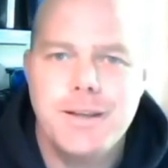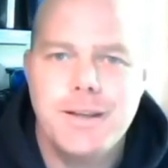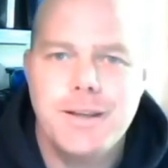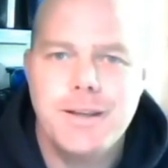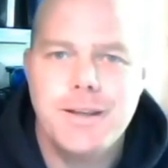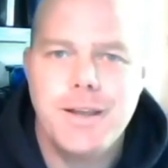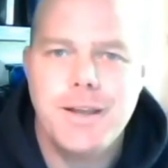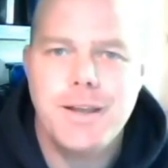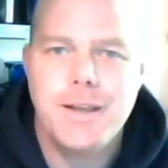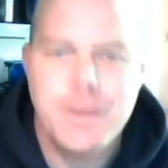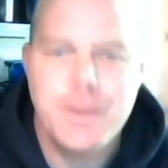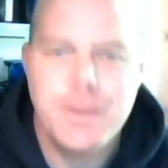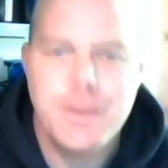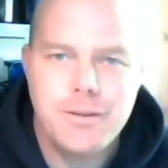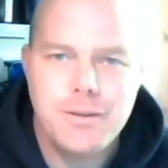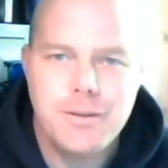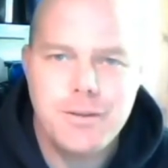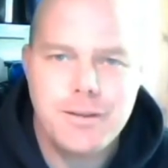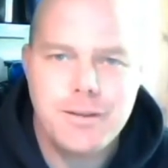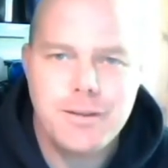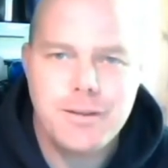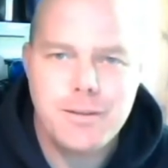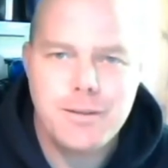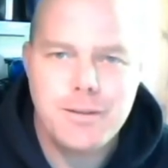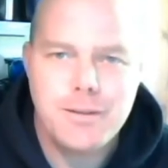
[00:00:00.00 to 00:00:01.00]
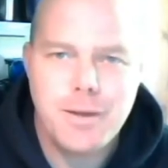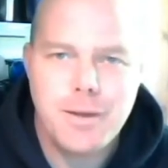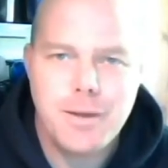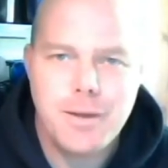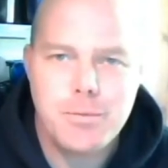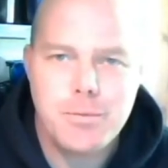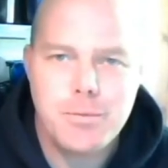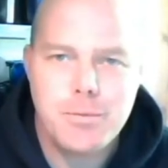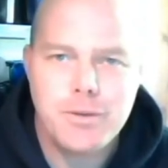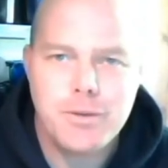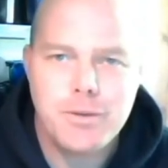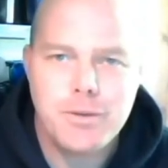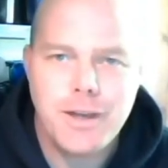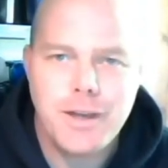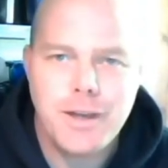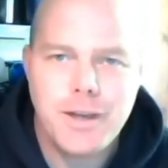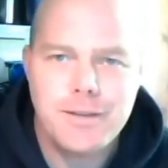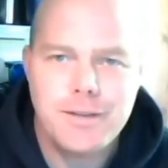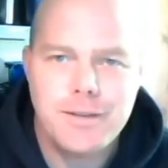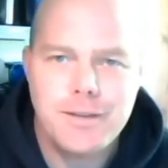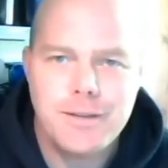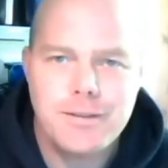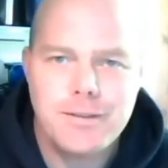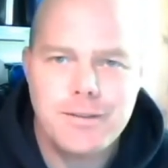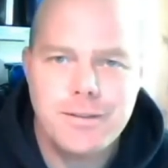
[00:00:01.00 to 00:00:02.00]
enthusiastic about the
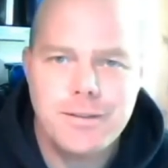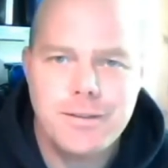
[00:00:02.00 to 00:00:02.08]
project,